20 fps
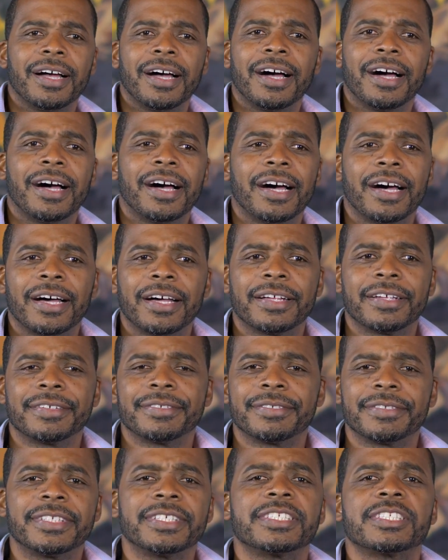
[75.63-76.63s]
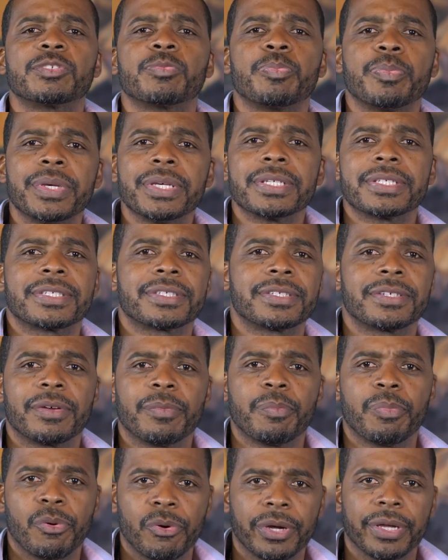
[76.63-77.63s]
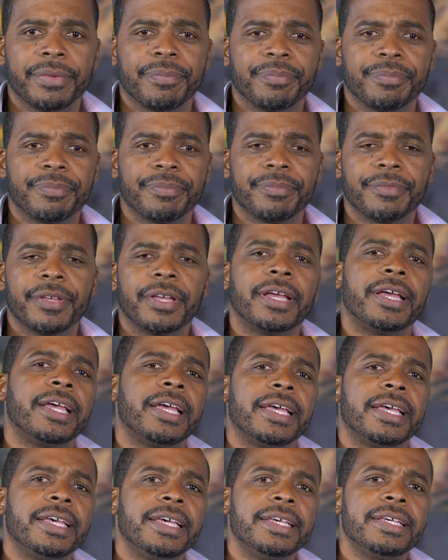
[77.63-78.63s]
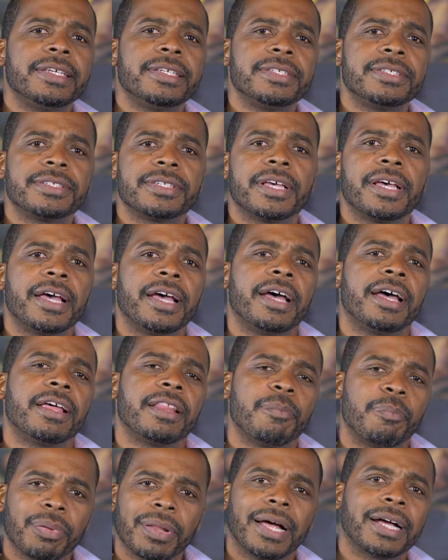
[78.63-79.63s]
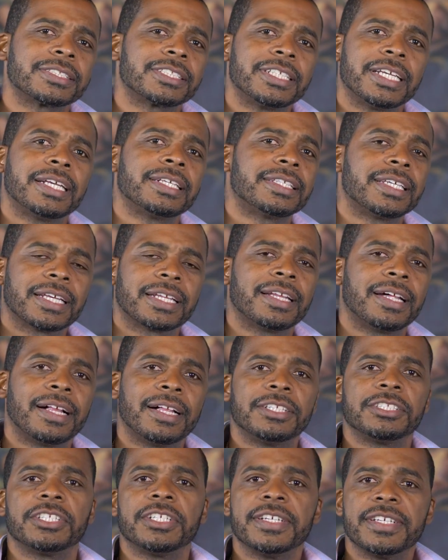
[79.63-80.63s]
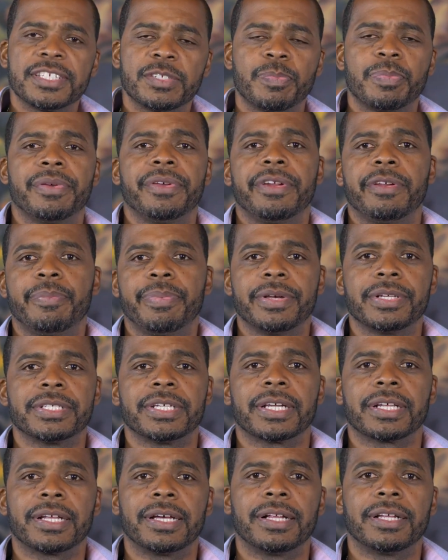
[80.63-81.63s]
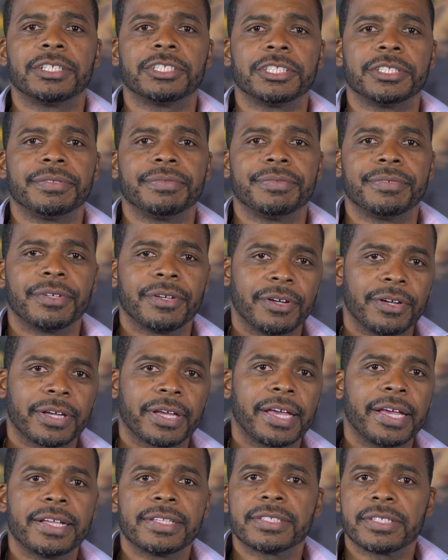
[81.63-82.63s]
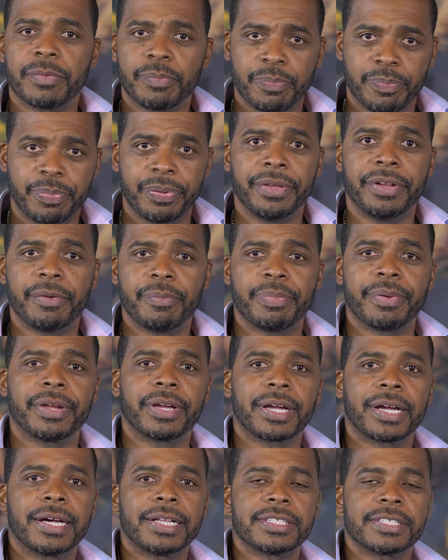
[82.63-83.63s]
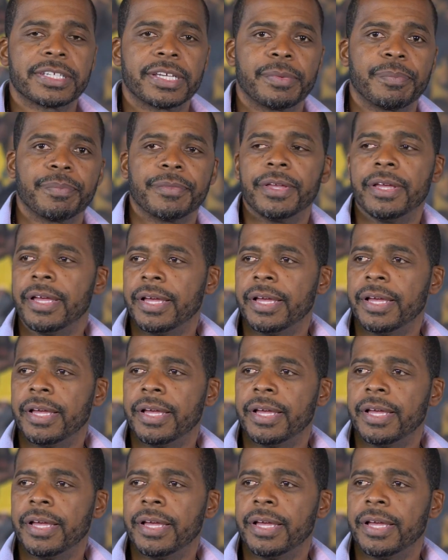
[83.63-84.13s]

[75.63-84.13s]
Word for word: uh, dismissed point is blockchain technology is peer-to-peer technology. Okay, it's a peer-to-peer concept.